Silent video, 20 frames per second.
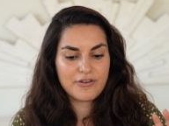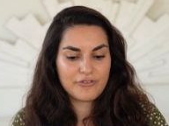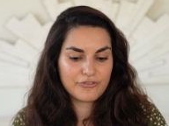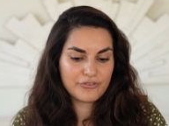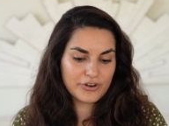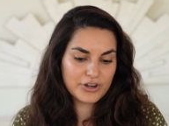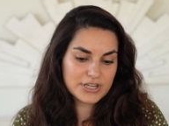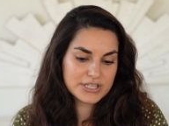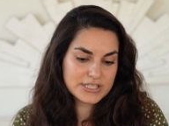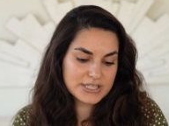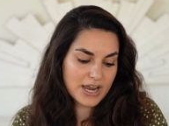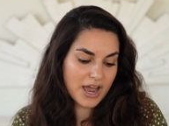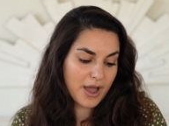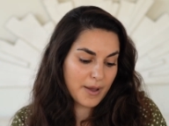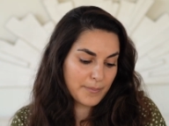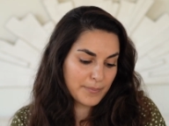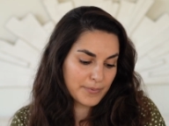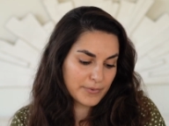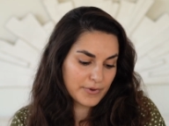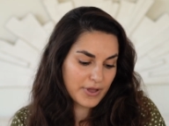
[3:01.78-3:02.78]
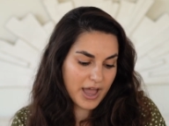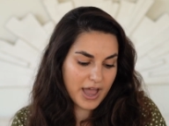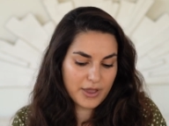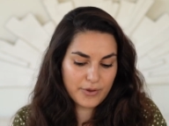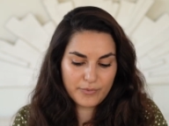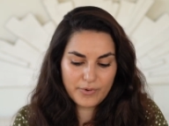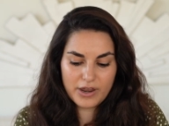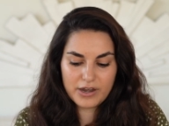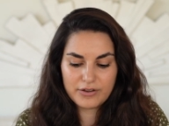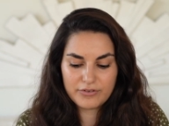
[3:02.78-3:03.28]
First up
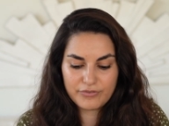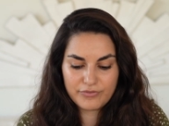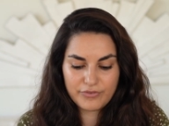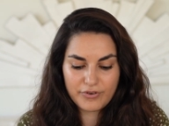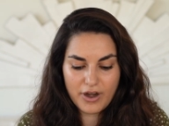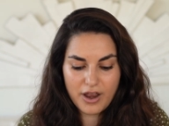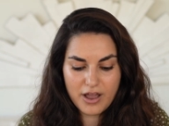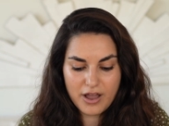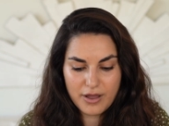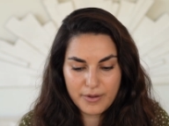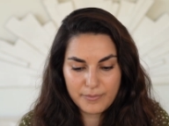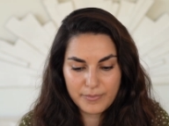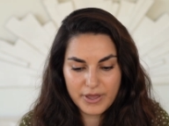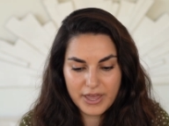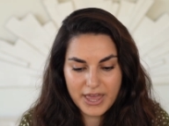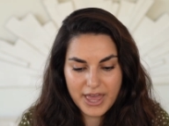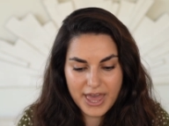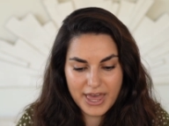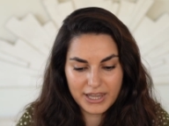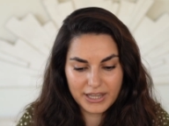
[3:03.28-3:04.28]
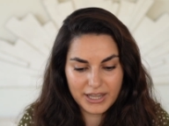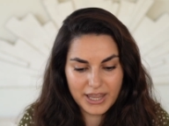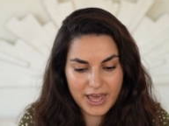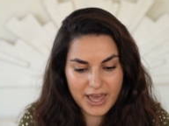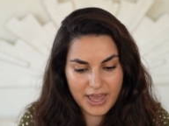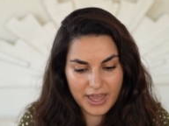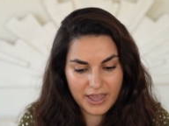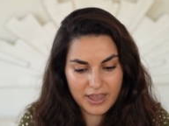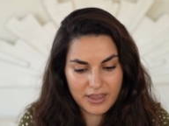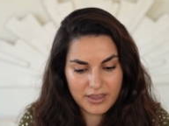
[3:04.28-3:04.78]
I went from
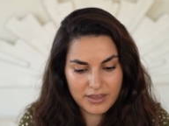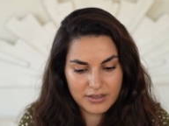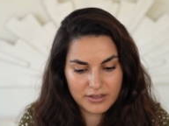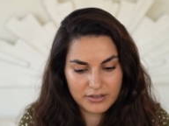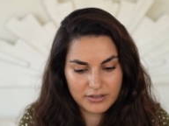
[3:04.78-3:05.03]
LA